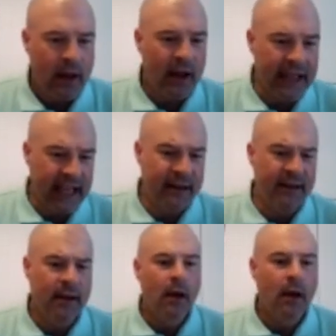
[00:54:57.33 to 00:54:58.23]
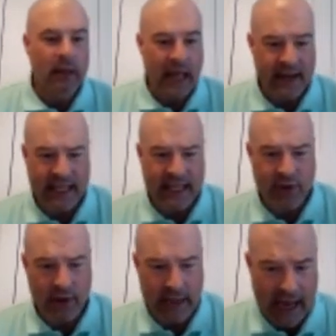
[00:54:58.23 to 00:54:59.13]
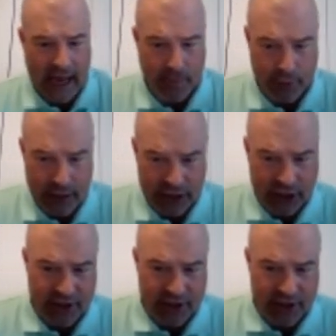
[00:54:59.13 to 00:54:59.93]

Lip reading: Again, a lot of teams will get out and pressure and